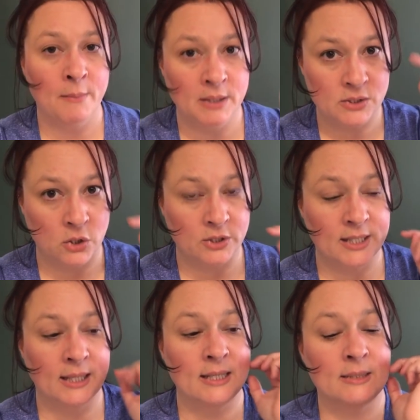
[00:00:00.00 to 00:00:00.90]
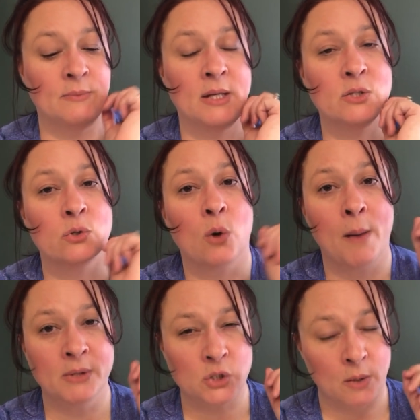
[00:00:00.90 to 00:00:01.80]
I'm gonna start ticking some things through.
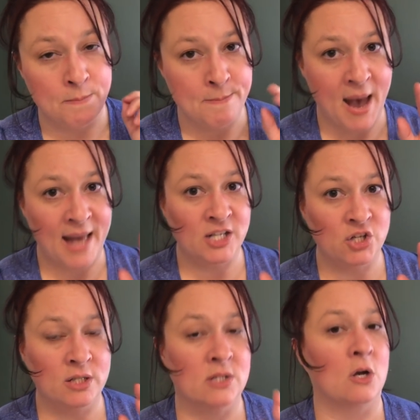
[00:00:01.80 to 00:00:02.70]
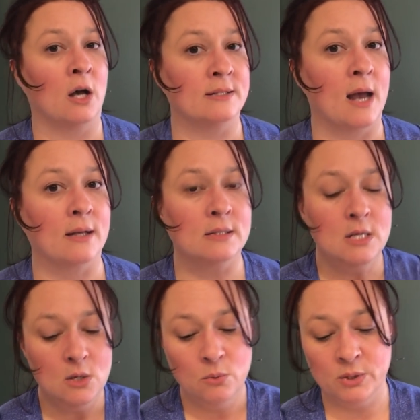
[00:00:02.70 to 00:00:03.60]
I'm gonna start managing this contact
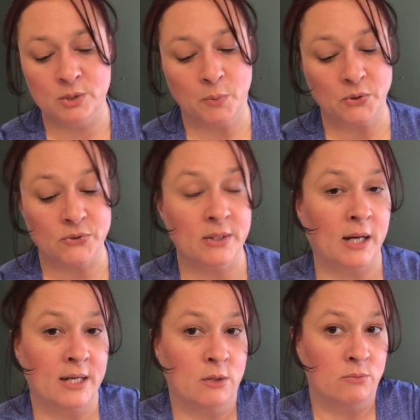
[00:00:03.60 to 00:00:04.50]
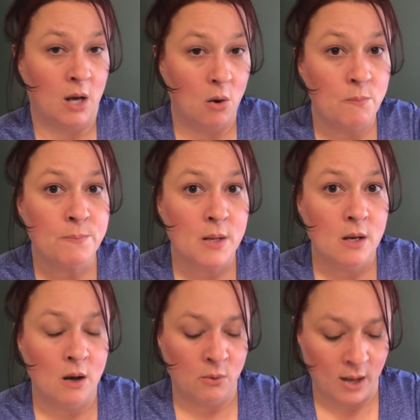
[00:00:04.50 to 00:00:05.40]
with this person that I don't know
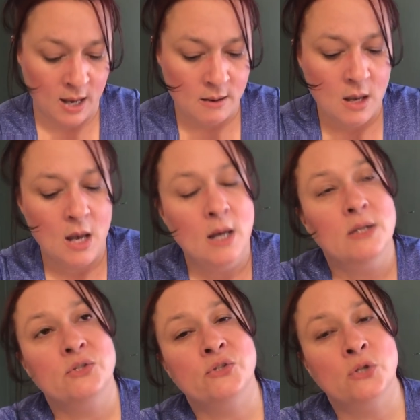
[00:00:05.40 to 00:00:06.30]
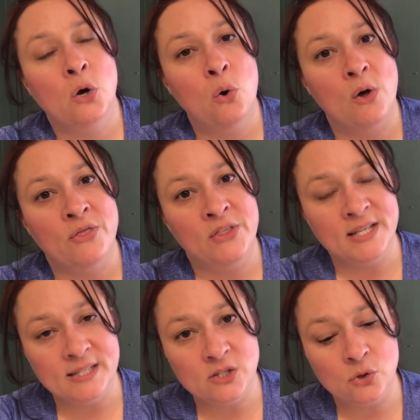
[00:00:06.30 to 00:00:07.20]
okay? So
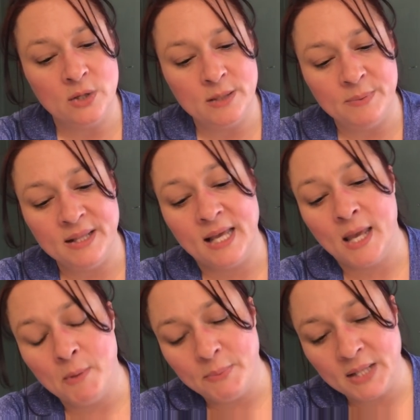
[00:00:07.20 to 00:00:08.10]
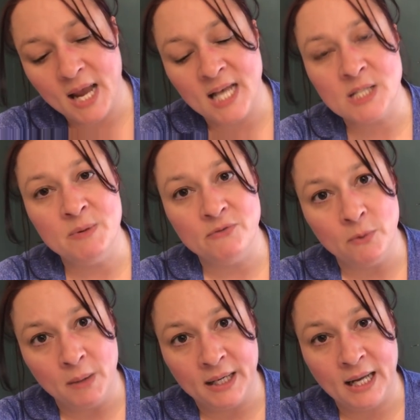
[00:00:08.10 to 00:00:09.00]
this is going to be, they came up and they asked me
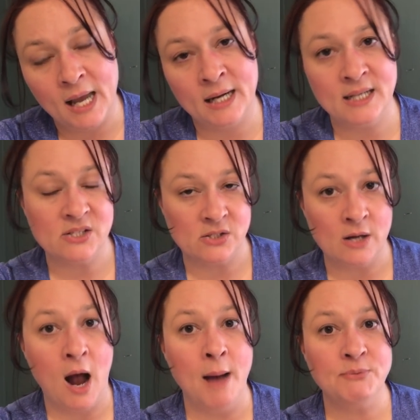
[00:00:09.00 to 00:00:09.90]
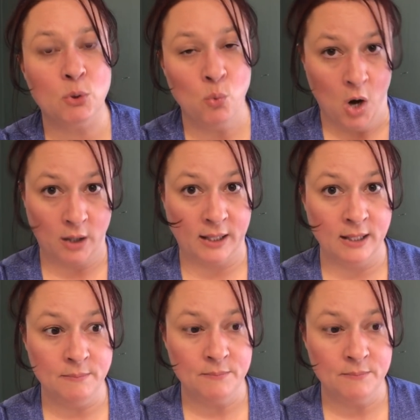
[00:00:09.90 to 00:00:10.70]
for money and I stopped walking.